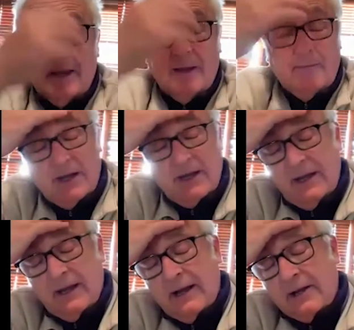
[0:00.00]
by
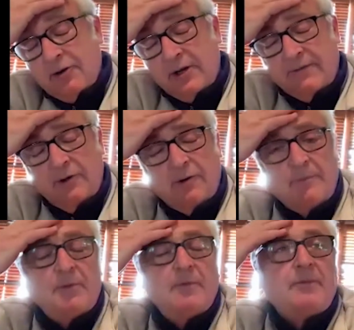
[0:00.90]
Creative
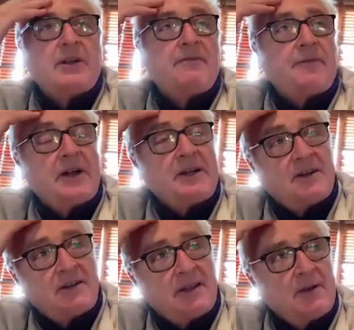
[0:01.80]
Europe. But the
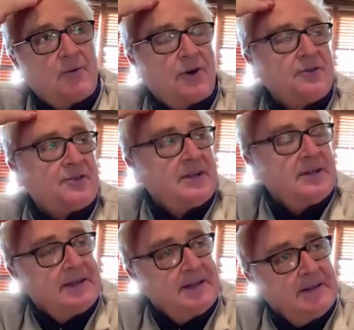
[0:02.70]
vital thing was
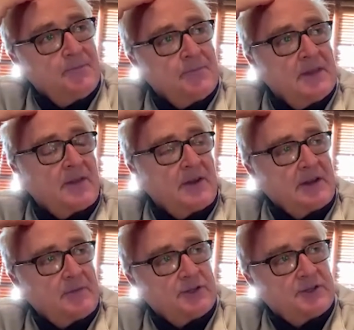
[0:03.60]
that
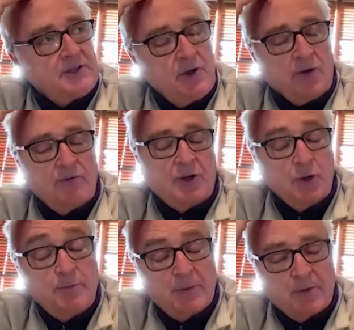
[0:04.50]
it was
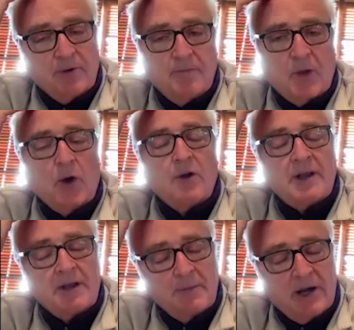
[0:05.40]
non-recoupable. All
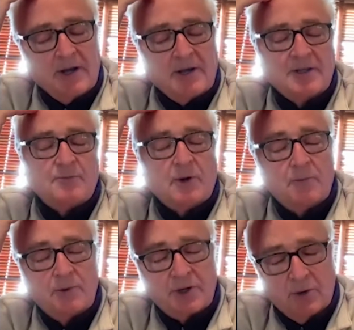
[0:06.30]
the other partners
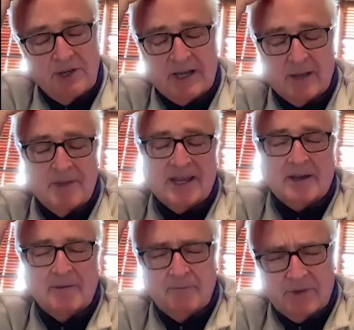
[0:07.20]
could only come
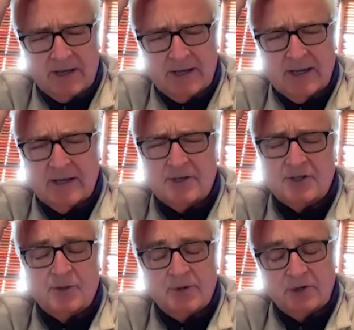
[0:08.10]
in,
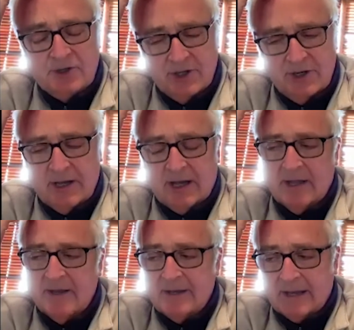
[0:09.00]
distribution
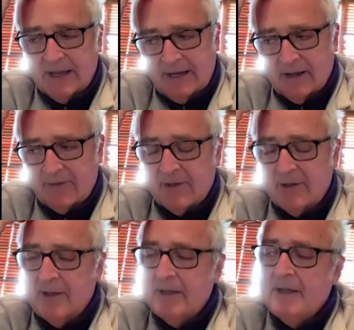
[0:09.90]
and any other